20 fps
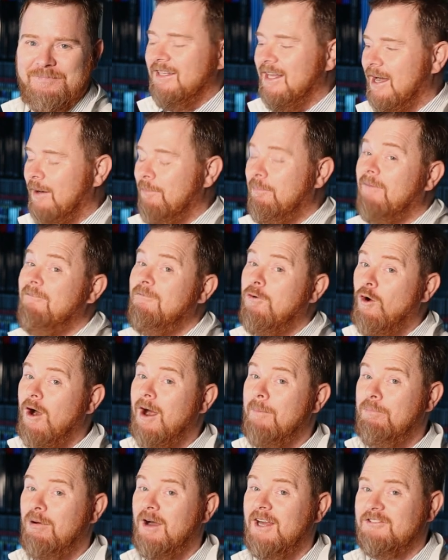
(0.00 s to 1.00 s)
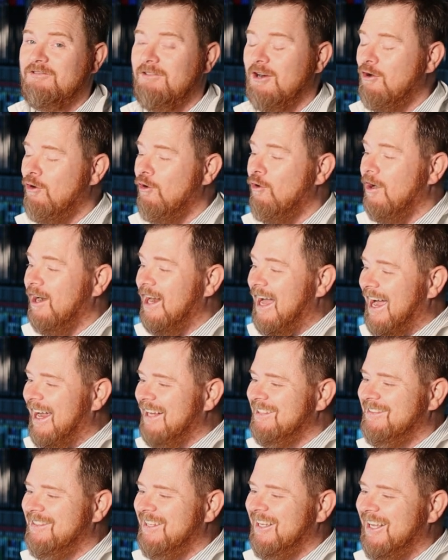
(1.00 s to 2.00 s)
Now, before I press record,
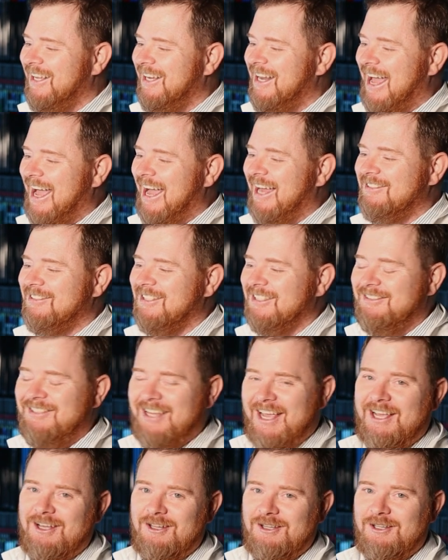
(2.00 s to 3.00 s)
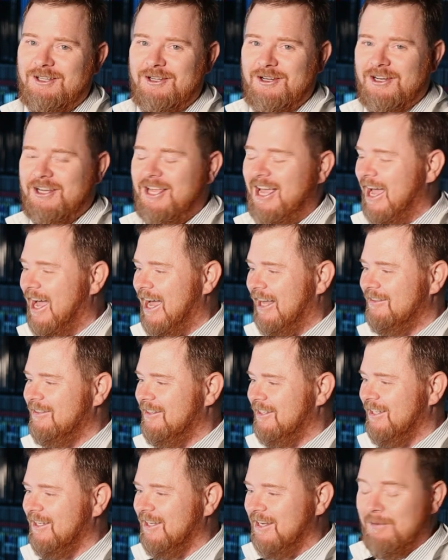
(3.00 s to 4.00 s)
I did actually take a look at
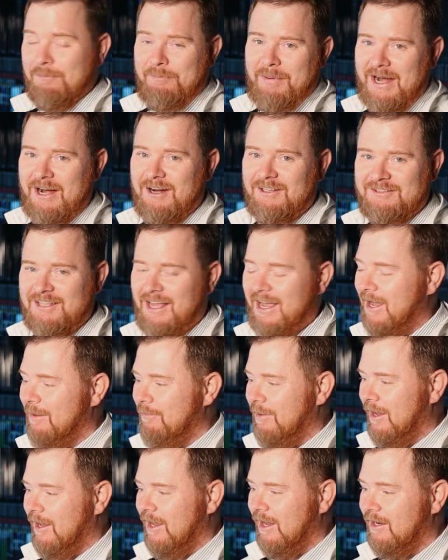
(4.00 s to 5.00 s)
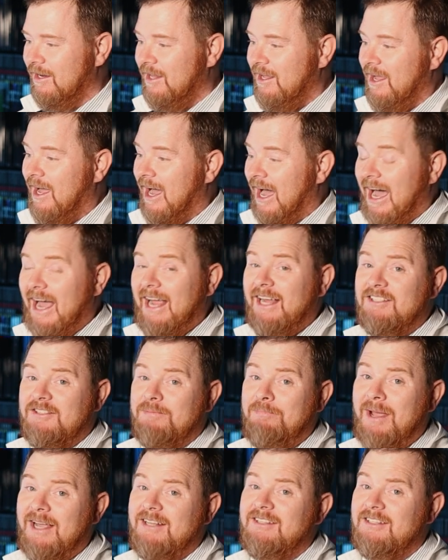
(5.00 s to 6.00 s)
the compare tab, and I
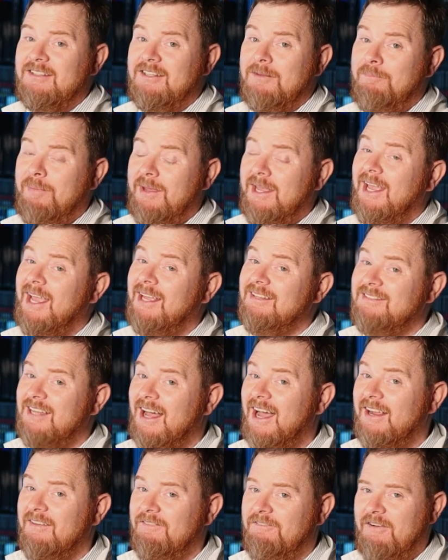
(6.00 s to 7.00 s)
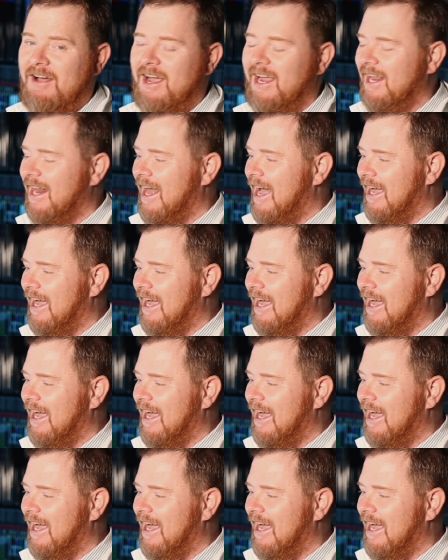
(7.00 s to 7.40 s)
expected it to be a tight fight.